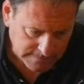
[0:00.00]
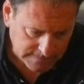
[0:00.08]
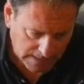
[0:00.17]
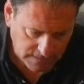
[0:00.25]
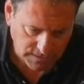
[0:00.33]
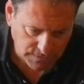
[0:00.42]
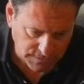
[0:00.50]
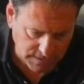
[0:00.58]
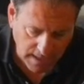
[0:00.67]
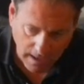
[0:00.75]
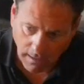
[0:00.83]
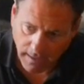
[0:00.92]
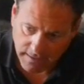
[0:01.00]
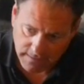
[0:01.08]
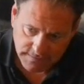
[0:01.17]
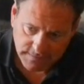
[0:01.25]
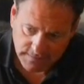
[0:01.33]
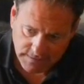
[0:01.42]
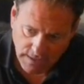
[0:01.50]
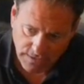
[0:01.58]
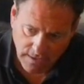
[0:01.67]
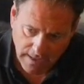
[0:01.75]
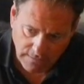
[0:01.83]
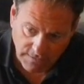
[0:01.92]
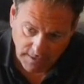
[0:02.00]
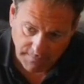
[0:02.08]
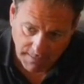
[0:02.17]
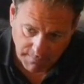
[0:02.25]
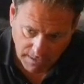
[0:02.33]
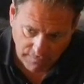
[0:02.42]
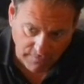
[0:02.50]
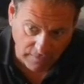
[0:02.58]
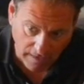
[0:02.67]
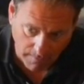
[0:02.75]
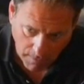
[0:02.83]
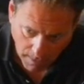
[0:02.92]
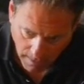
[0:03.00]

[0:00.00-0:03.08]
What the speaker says: That was a little scary, because I thought I was going to be a meal for them.